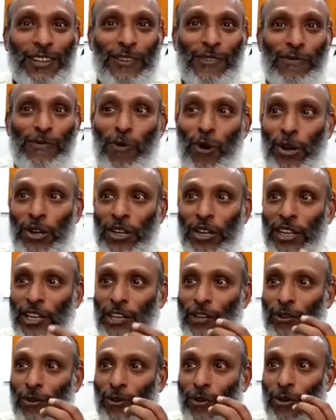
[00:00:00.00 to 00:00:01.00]
What he
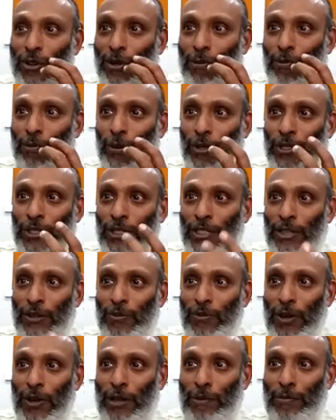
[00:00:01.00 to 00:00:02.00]
told, the positive
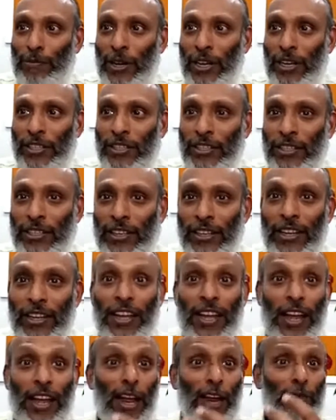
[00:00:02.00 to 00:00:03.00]
vibration
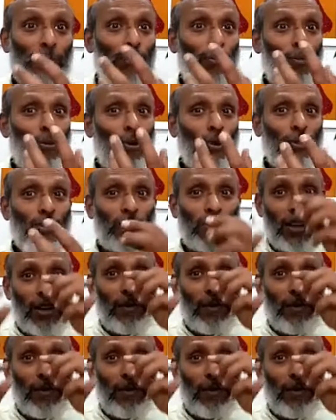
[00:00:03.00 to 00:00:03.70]
had a